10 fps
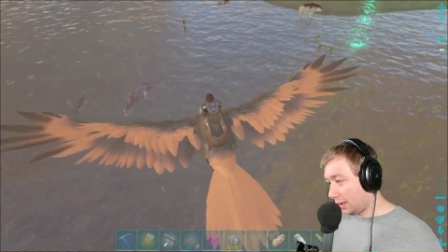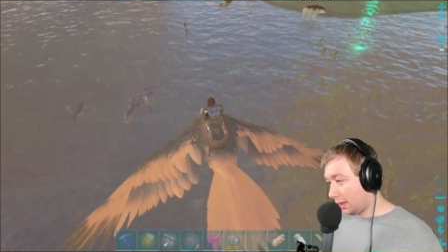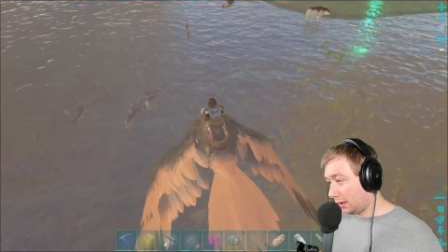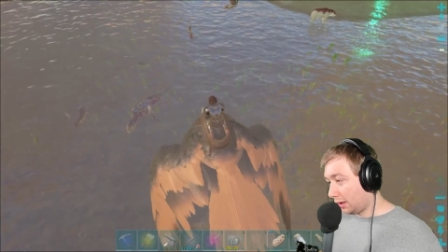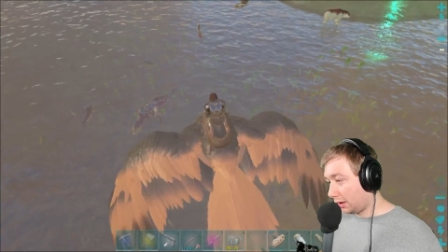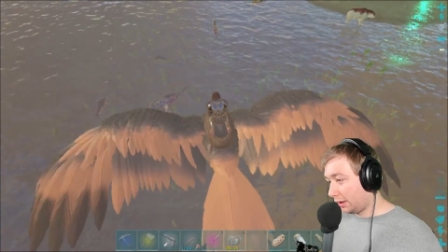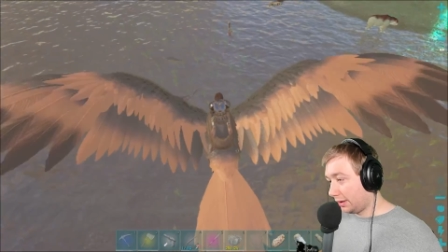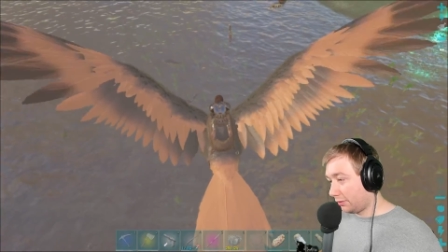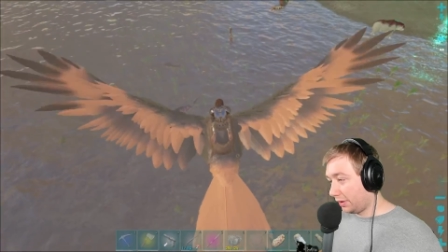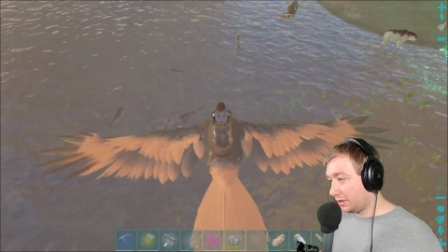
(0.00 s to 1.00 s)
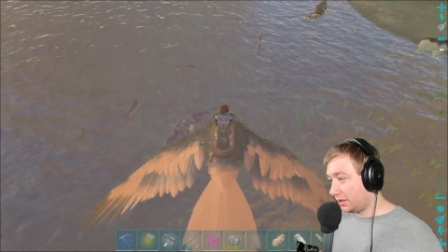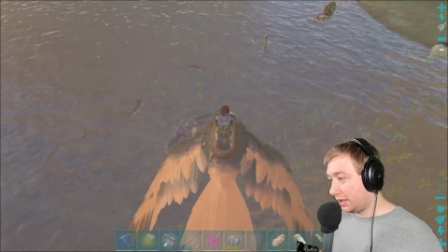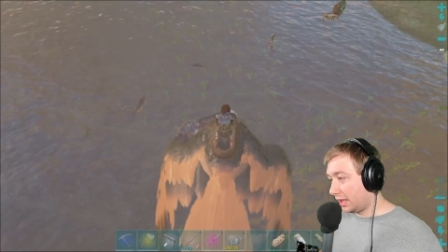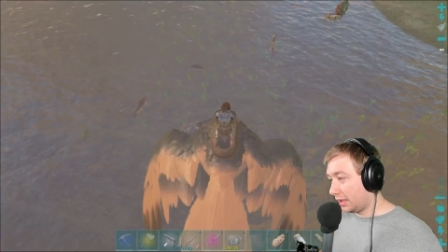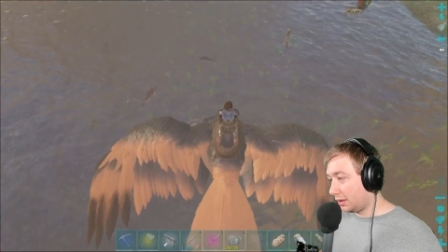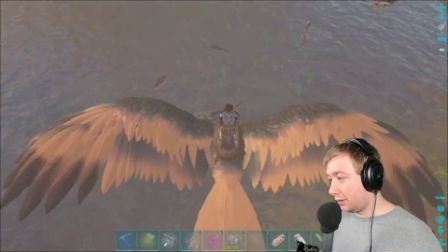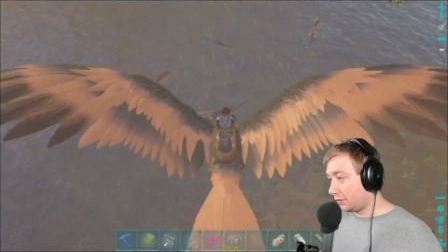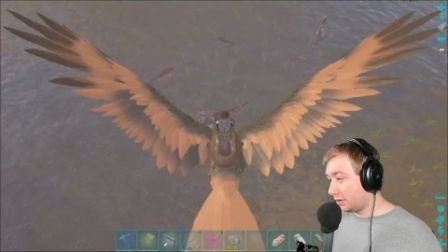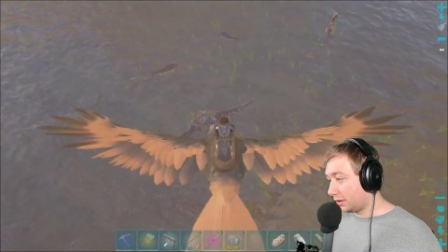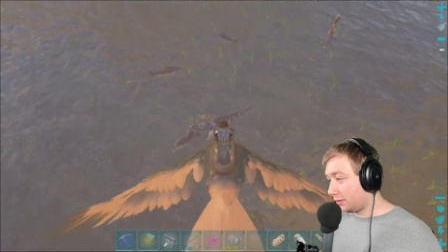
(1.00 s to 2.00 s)
Luckily, they were easy to get
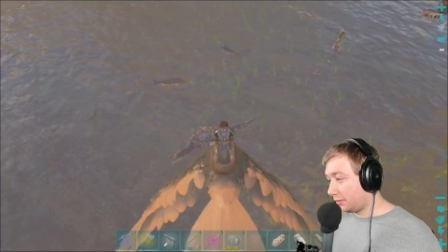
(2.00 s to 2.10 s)
to, so